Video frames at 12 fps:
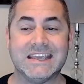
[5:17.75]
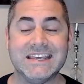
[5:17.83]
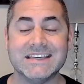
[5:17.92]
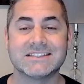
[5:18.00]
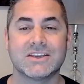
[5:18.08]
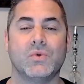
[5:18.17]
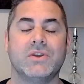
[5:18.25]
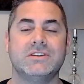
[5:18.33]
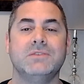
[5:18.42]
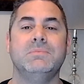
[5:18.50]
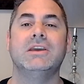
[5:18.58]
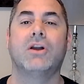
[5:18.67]
He is going
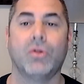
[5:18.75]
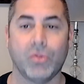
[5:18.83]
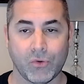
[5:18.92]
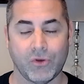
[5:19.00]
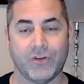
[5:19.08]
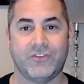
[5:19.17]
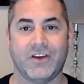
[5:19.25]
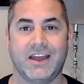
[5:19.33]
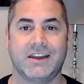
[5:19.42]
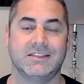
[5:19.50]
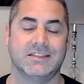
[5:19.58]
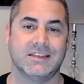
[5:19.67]
to be
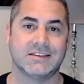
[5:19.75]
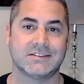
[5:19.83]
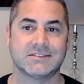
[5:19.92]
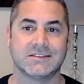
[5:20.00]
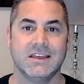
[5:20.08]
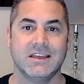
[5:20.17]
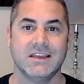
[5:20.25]
glorified in this.